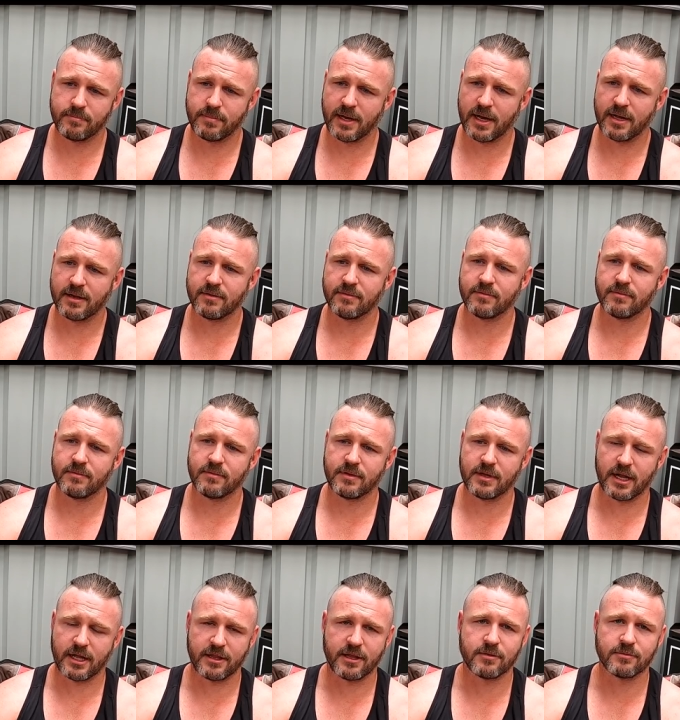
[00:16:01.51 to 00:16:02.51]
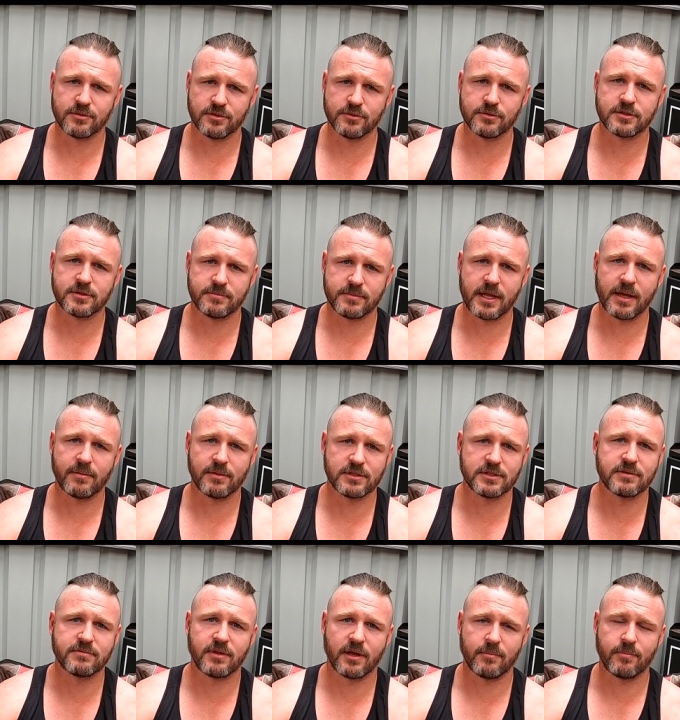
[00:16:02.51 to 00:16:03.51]
but you know, they'll do some
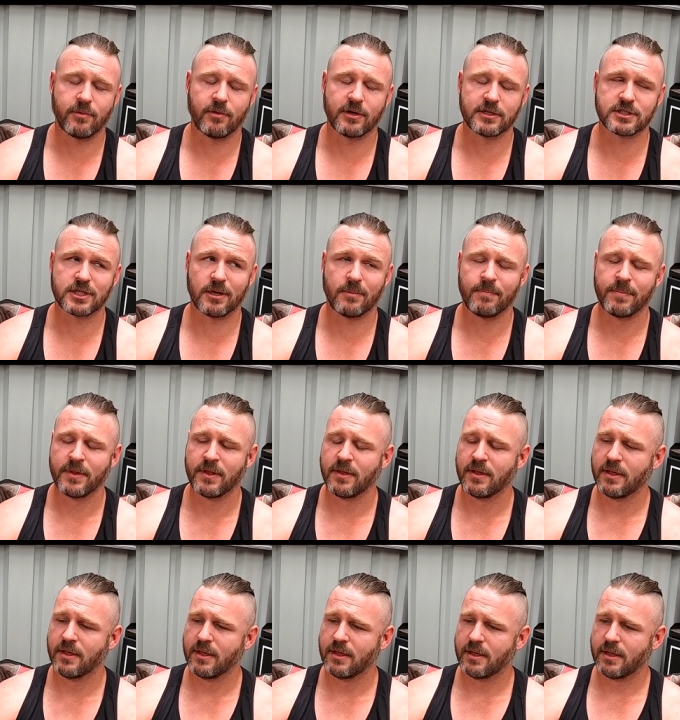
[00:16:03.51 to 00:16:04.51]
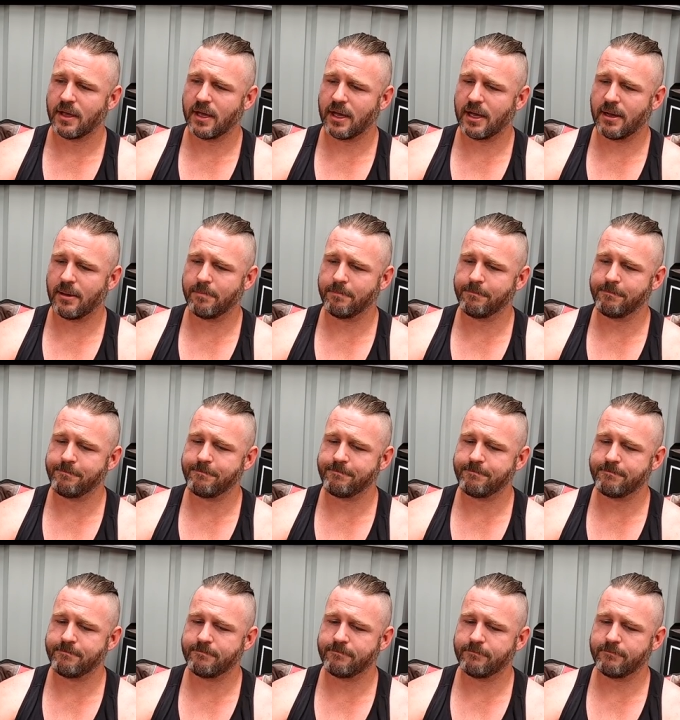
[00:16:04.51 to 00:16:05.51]
damage if they bite you. Um,
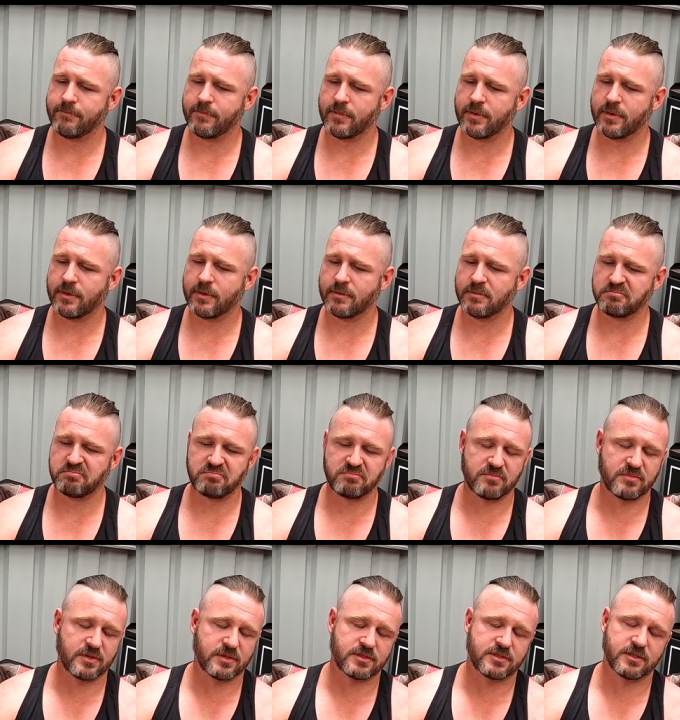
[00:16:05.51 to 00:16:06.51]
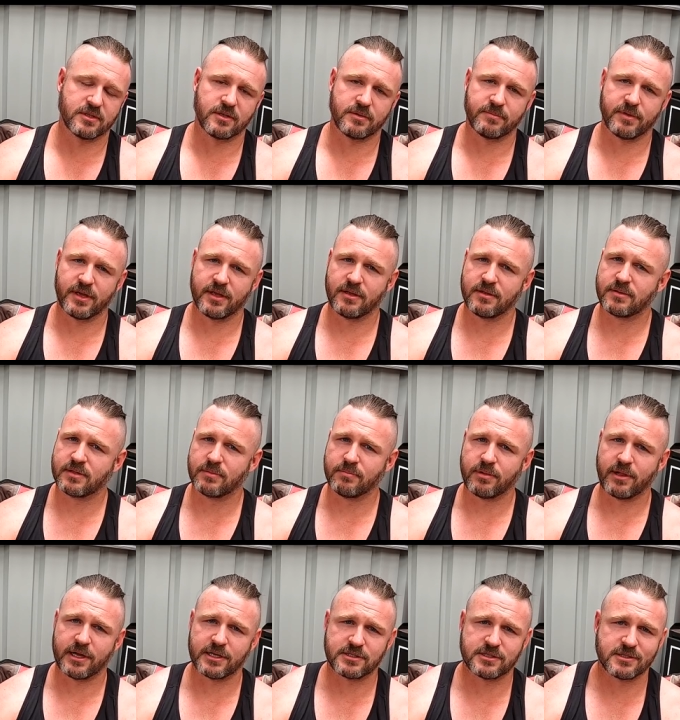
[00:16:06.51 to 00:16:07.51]
silly me,
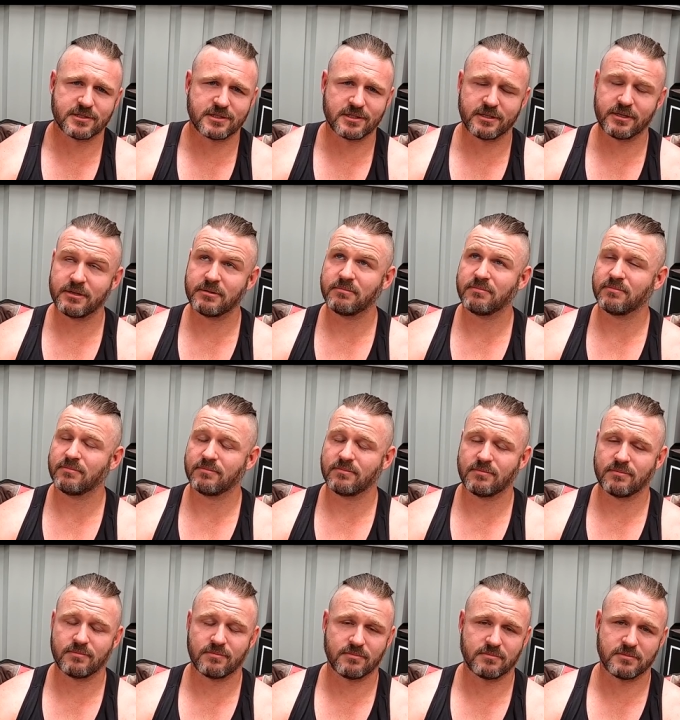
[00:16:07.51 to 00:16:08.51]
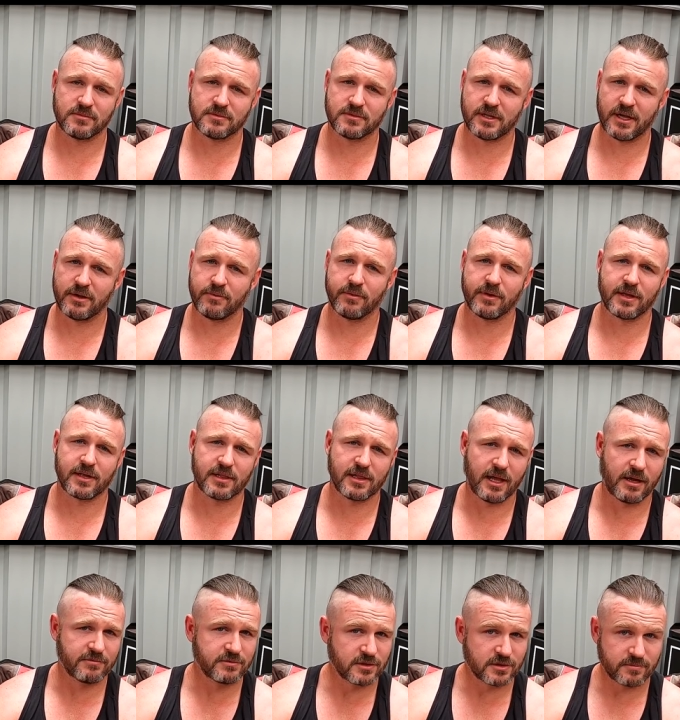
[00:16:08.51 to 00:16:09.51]
complacency, don't wear
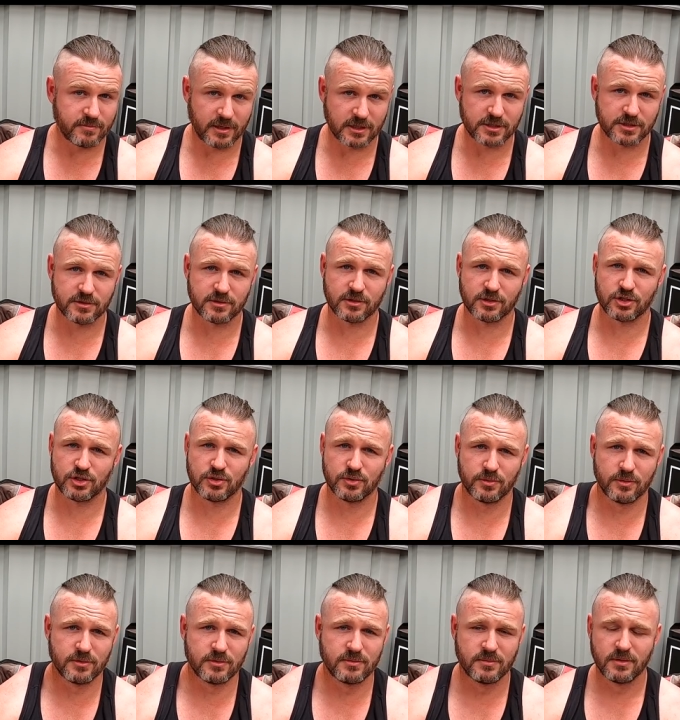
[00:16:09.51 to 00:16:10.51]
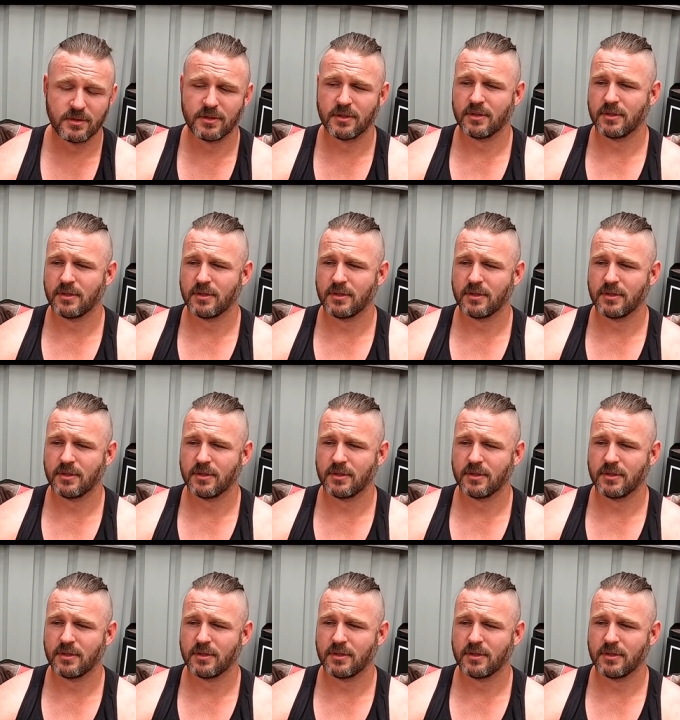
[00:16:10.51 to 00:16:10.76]
gloves as much as I should,